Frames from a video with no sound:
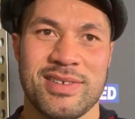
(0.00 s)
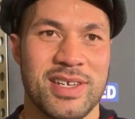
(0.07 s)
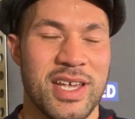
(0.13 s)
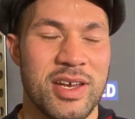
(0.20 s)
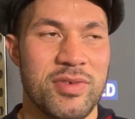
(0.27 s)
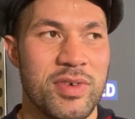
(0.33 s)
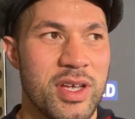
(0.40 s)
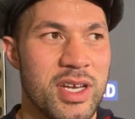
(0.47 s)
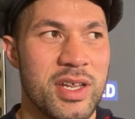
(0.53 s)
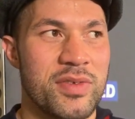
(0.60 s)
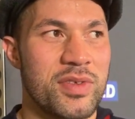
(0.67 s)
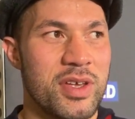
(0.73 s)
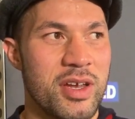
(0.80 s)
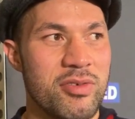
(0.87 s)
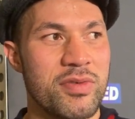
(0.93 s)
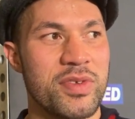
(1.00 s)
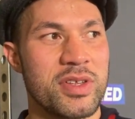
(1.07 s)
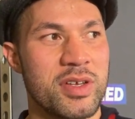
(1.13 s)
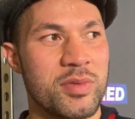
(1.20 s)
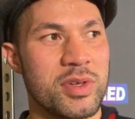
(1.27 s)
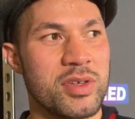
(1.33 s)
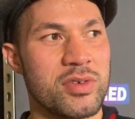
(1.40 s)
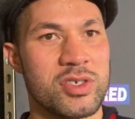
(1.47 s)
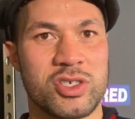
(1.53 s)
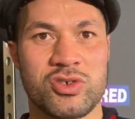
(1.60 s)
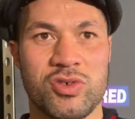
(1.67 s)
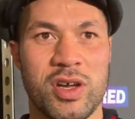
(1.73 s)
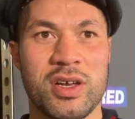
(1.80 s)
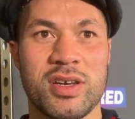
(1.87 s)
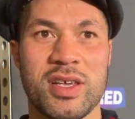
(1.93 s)
Everything that we do is
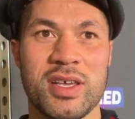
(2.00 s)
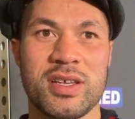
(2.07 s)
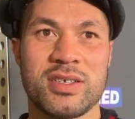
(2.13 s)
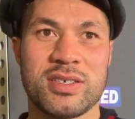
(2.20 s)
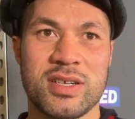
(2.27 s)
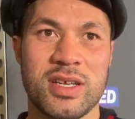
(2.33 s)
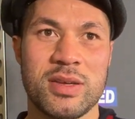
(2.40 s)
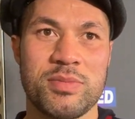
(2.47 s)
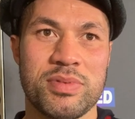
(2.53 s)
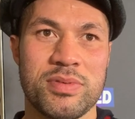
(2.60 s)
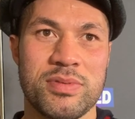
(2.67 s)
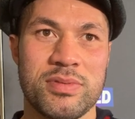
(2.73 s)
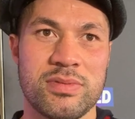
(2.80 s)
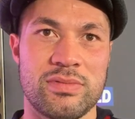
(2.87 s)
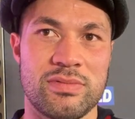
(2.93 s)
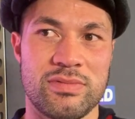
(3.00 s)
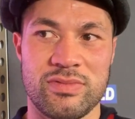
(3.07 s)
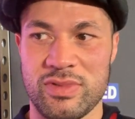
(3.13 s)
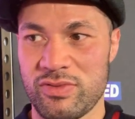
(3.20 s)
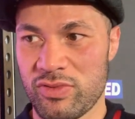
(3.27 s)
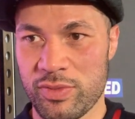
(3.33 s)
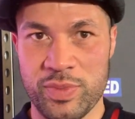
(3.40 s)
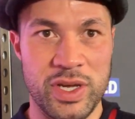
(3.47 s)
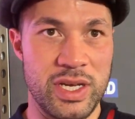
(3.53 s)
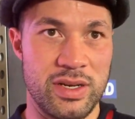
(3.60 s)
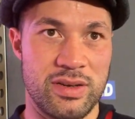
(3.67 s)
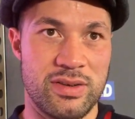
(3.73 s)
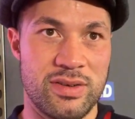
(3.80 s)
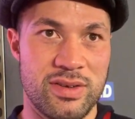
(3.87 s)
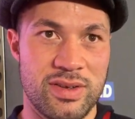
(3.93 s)
train, eat and sleep and
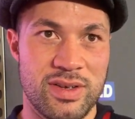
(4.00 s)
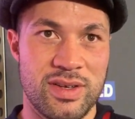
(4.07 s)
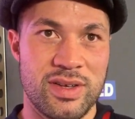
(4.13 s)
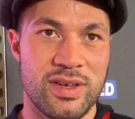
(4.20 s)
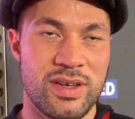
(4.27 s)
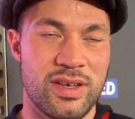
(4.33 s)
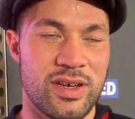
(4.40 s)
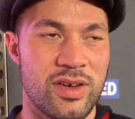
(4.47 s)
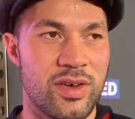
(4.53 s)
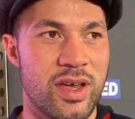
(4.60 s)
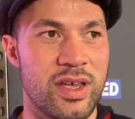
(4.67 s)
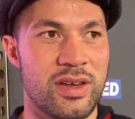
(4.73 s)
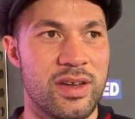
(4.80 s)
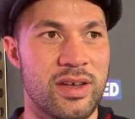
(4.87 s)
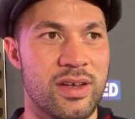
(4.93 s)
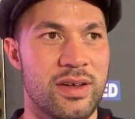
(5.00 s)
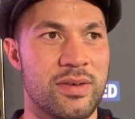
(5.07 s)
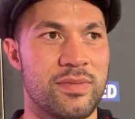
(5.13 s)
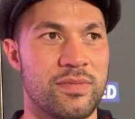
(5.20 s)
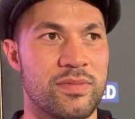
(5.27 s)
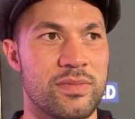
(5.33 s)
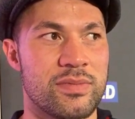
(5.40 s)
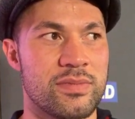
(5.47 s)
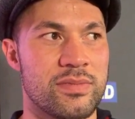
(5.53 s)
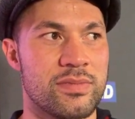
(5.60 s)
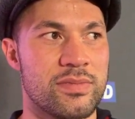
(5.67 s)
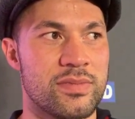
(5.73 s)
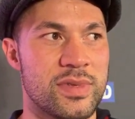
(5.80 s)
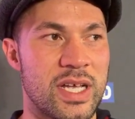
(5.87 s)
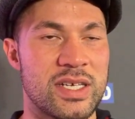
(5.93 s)
repeat. You know, and
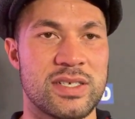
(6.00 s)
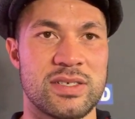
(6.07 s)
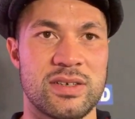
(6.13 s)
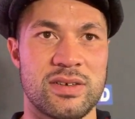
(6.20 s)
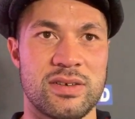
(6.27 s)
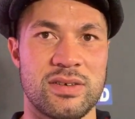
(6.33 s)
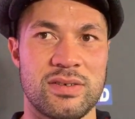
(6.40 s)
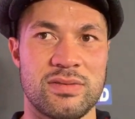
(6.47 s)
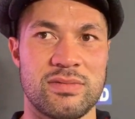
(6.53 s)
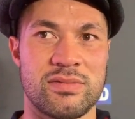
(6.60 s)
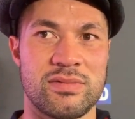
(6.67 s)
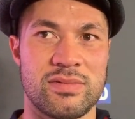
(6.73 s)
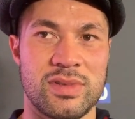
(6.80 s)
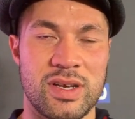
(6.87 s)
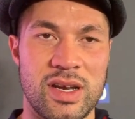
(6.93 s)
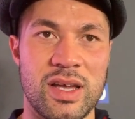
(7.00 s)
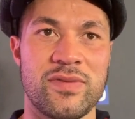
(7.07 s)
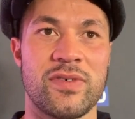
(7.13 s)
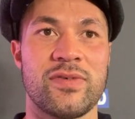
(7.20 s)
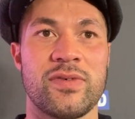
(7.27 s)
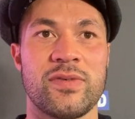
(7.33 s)
that's the life of